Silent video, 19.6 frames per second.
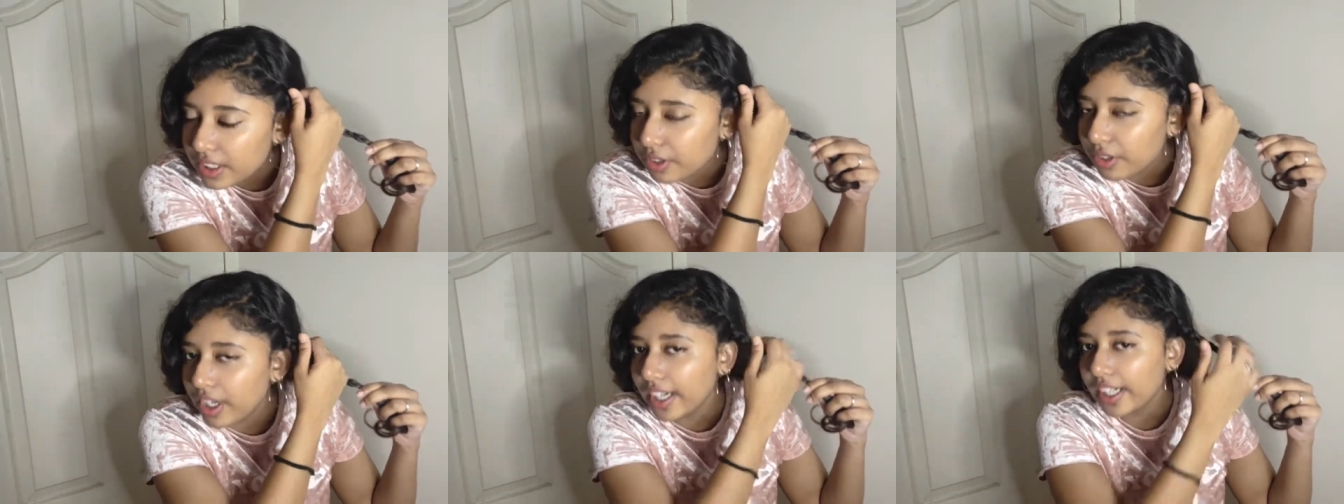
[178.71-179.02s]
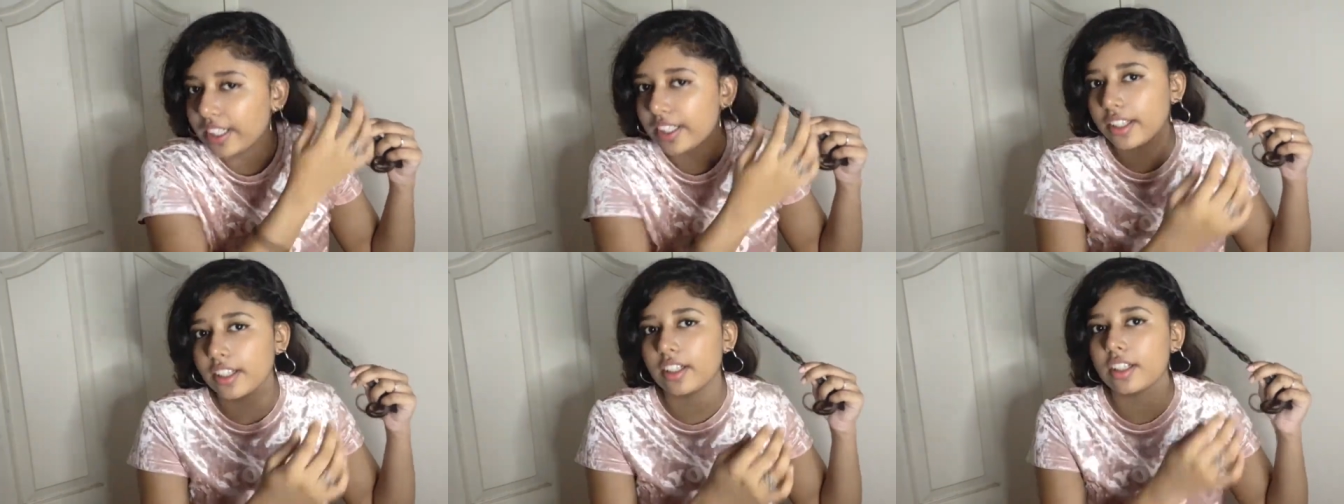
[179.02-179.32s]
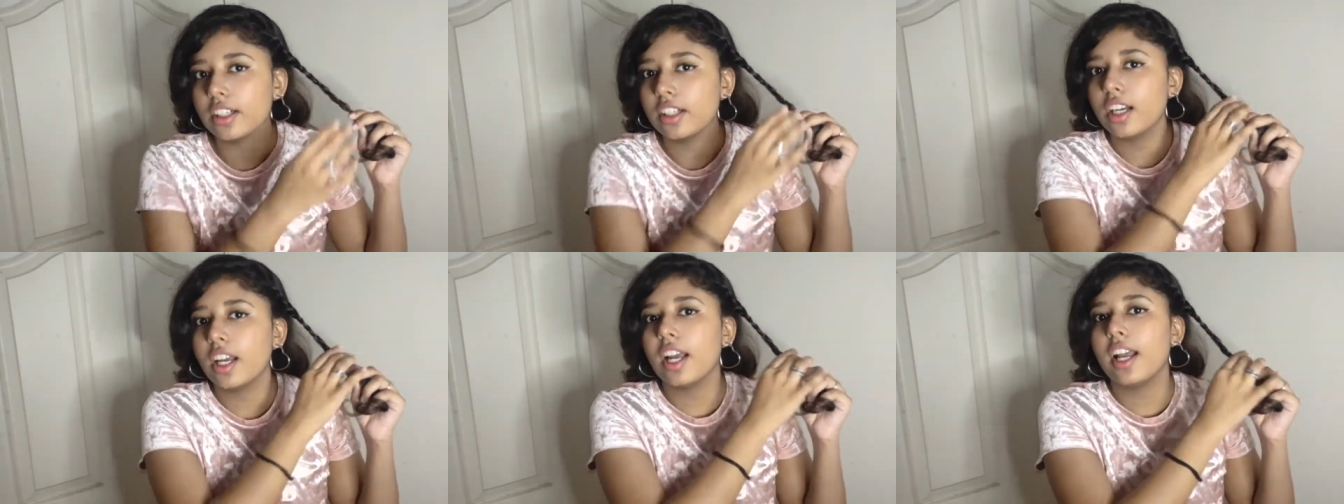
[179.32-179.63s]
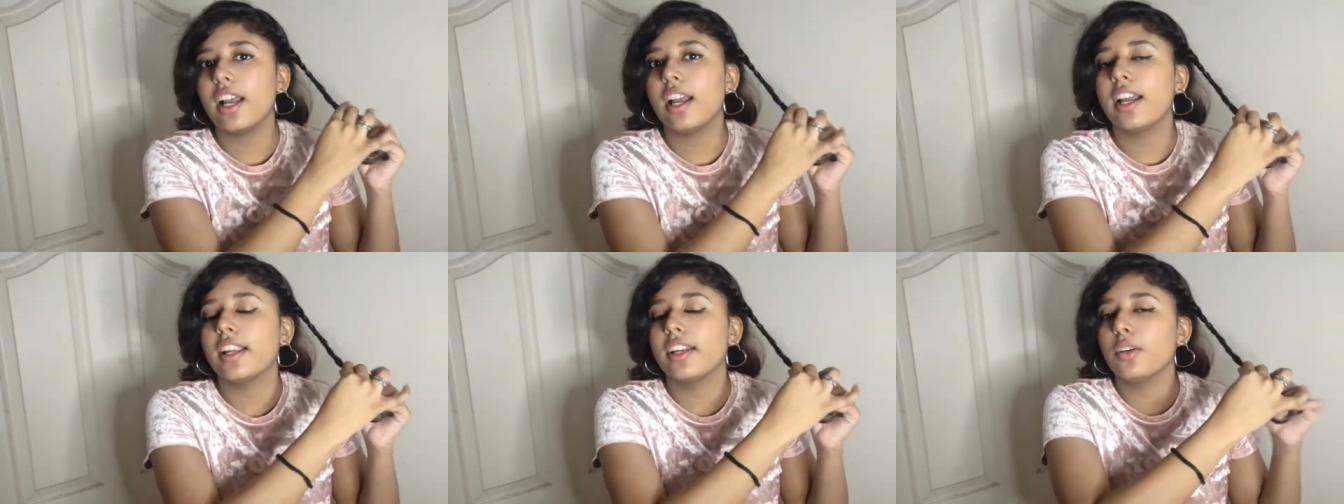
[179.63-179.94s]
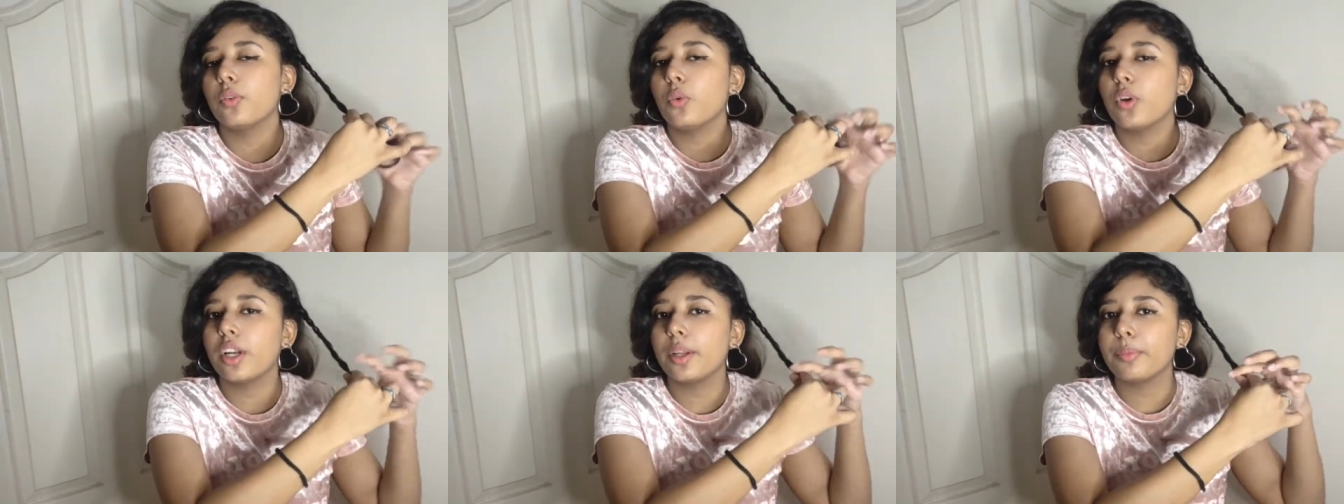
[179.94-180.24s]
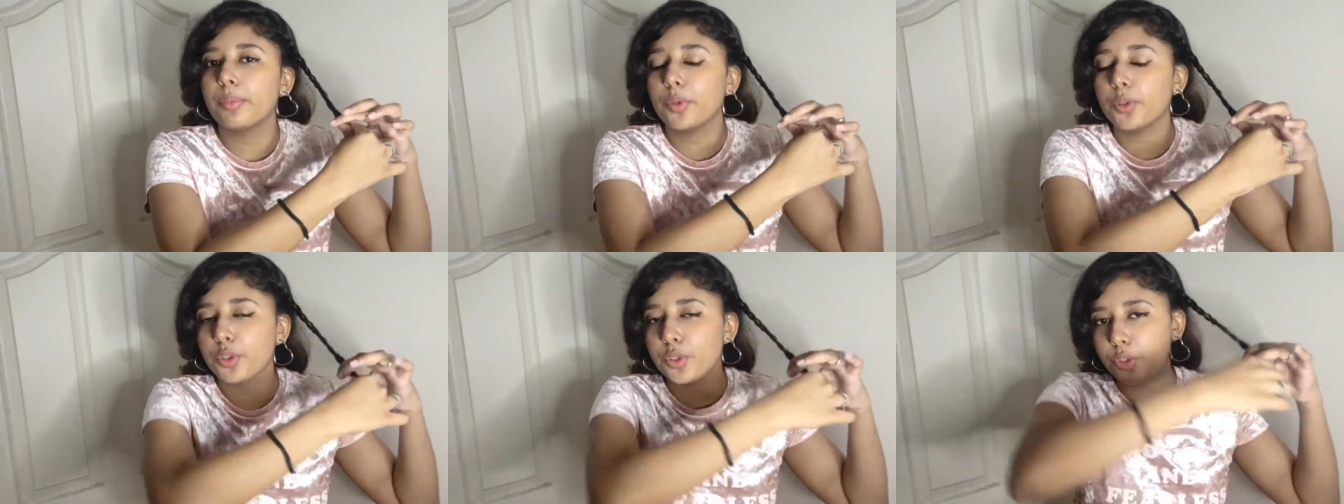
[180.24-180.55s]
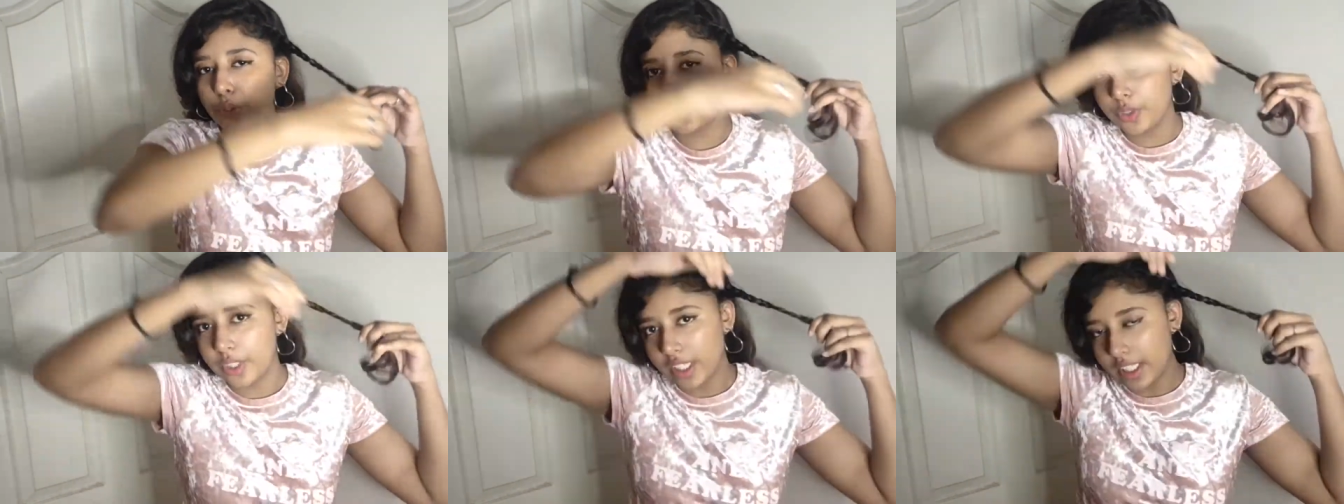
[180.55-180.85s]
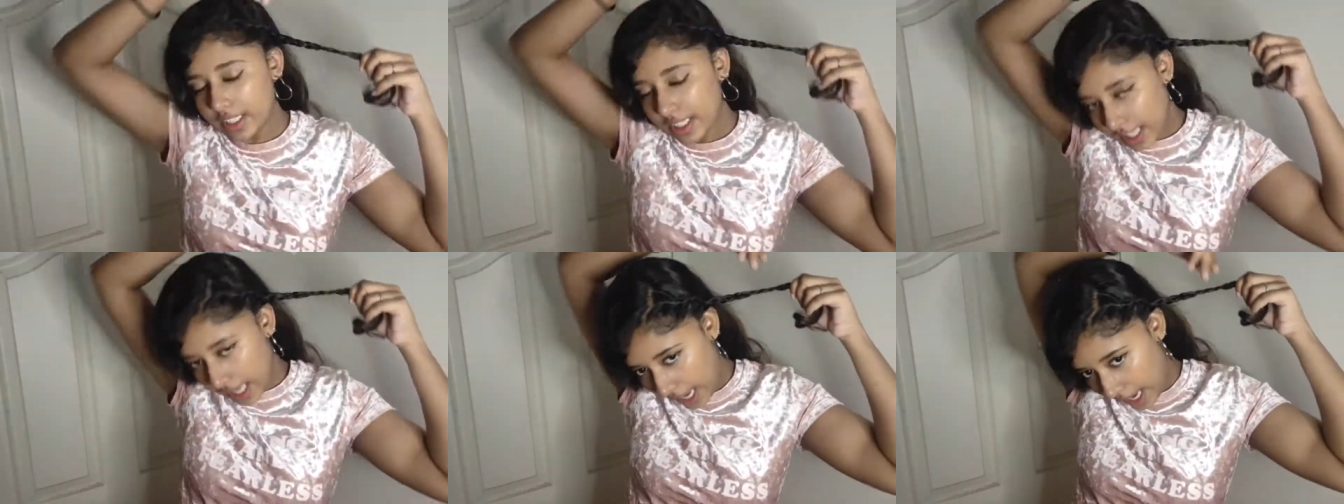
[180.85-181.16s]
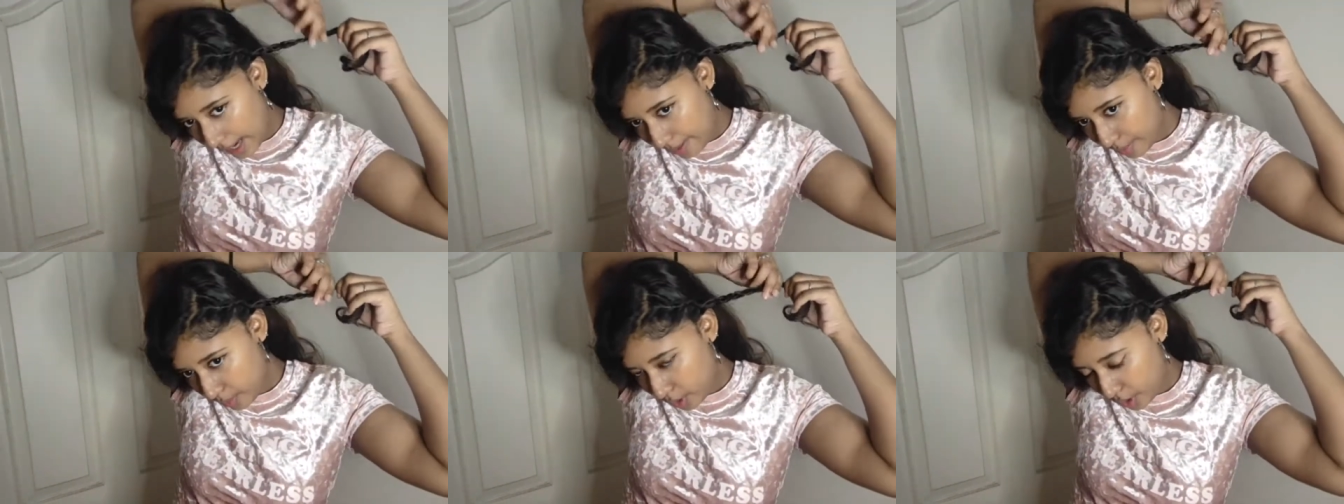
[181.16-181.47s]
Right here, and what I'm going to do is I'm